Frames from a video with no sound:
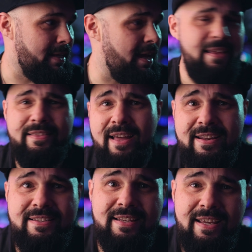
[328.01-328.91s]
Yeah,
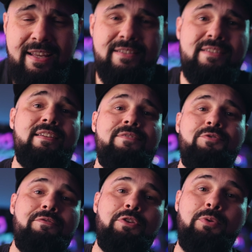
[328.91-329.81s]
that is it.
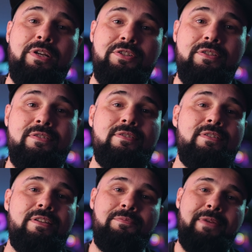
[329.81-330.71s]
If you have any
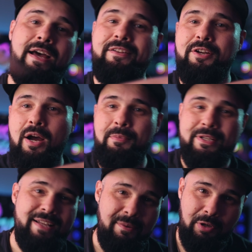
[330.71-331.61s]
questions, leave them down in the
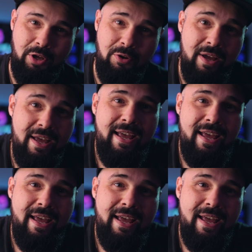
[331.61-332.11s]
comments down below,